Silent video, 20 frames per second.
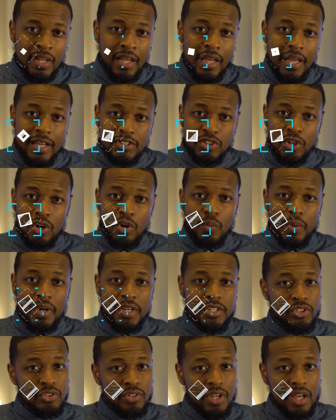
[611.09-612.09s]
As
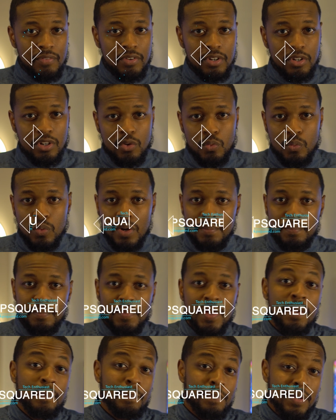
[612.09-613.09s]
always, you have a good one.
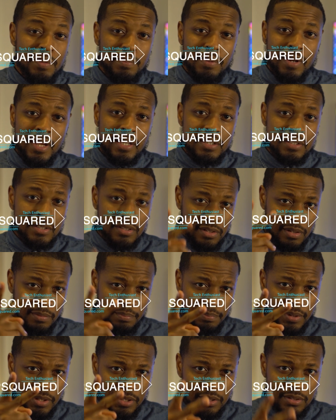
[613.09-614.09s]
Be blessed.
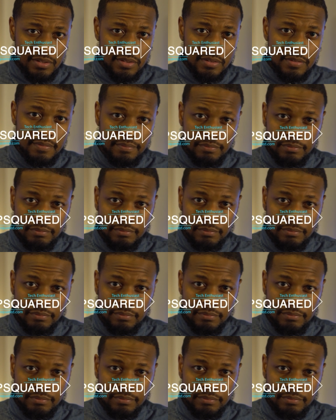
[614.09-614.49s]
Peace.